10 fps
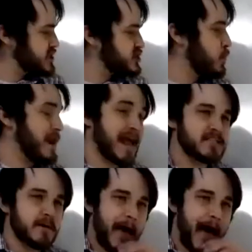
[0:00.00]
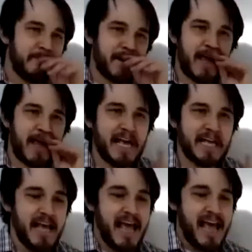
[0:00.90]
So what ends up happening
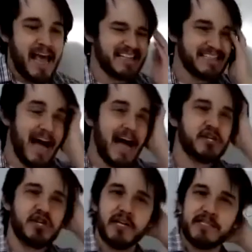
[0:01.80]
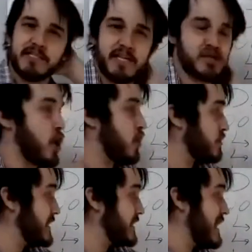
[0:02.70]
is it's not just that
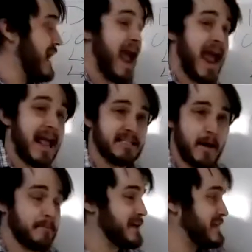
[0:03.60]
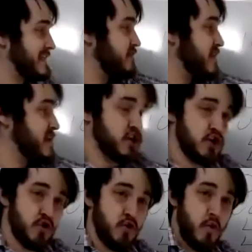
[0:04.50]
Target ends up giving
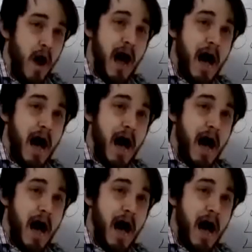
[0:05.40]
you